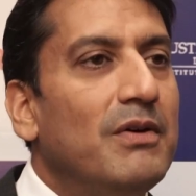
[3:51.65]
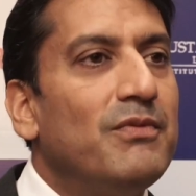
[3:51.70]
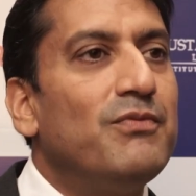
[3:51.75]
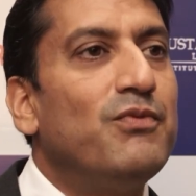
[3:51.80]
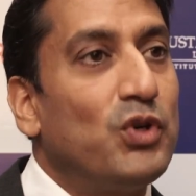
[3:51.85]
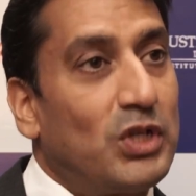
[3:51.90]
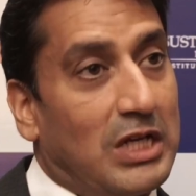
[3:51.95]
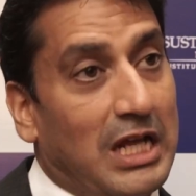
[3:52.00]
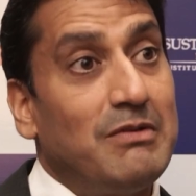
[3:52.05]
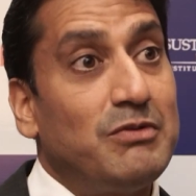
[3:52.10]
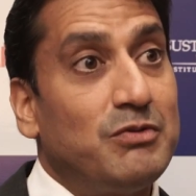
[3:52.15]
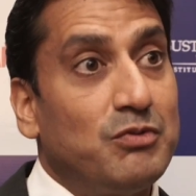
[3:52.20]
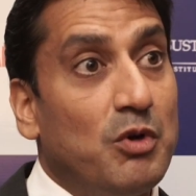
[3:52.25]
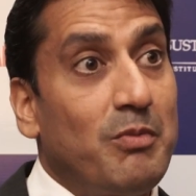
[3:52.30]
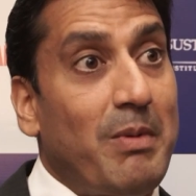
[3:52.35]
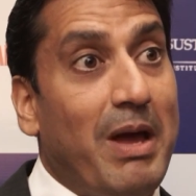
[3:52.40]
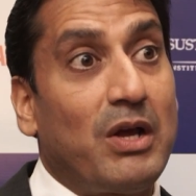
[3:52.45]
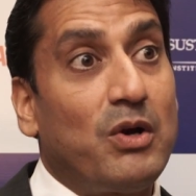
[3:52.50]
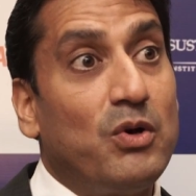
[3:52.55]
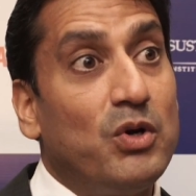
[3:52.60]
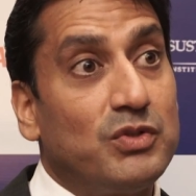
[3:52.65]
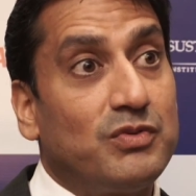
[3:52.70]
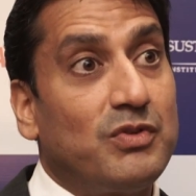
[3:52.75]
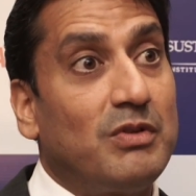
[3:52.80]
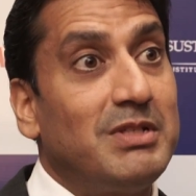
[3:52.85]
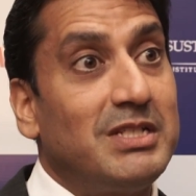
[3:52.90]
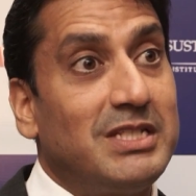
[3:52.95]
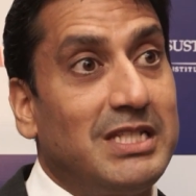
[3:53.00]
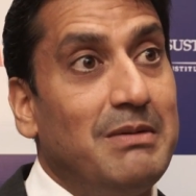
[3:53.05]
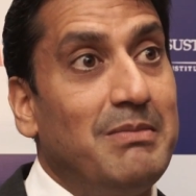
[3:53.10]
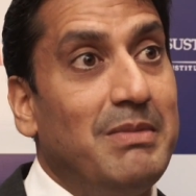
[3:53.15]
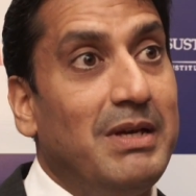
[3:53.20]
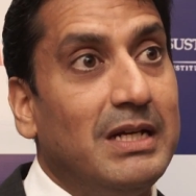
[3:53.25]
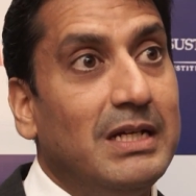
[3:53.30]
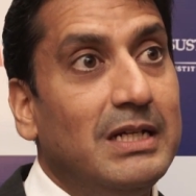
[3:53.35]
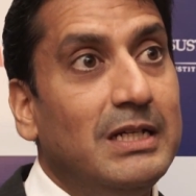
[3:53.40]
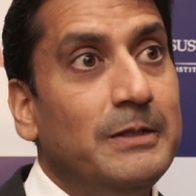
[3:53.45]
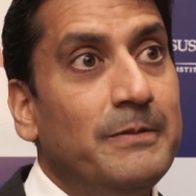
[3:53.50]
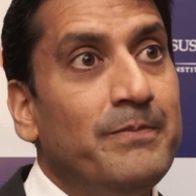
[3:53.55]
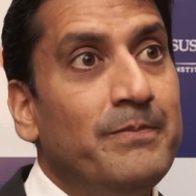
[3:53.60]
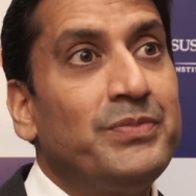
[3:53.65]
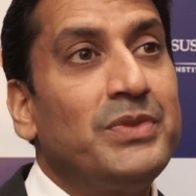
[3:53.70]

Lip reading: 4 times more mangoes from the same acre,